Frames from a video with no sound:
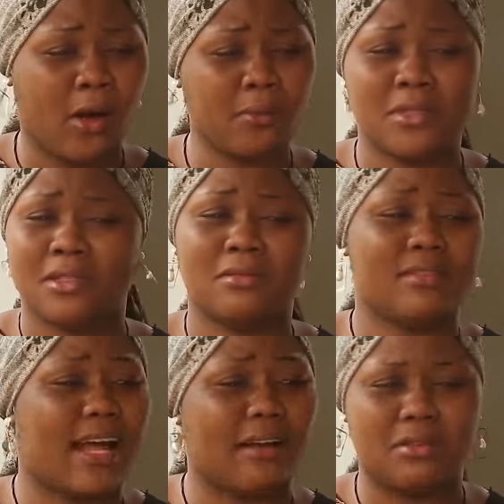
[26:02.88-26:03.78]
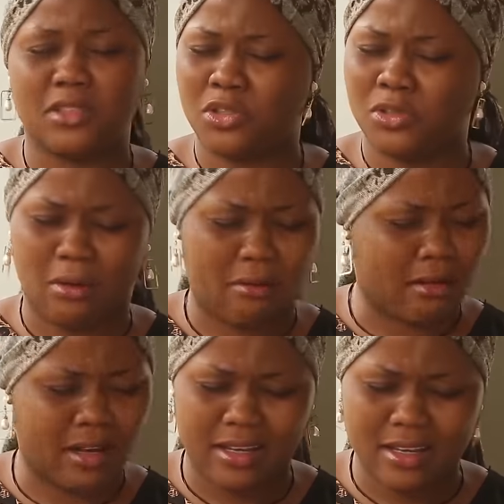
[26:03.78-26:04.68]
Up till now, the
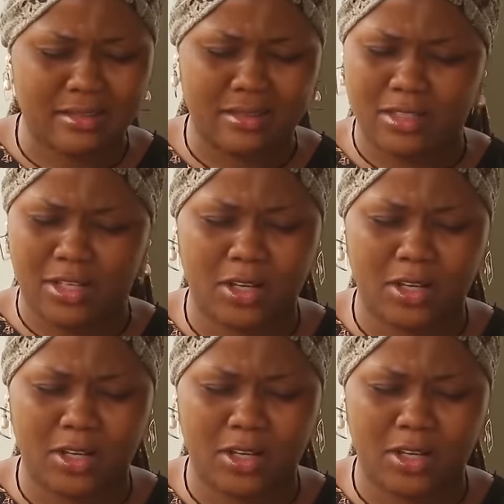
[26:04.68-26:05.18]
shock is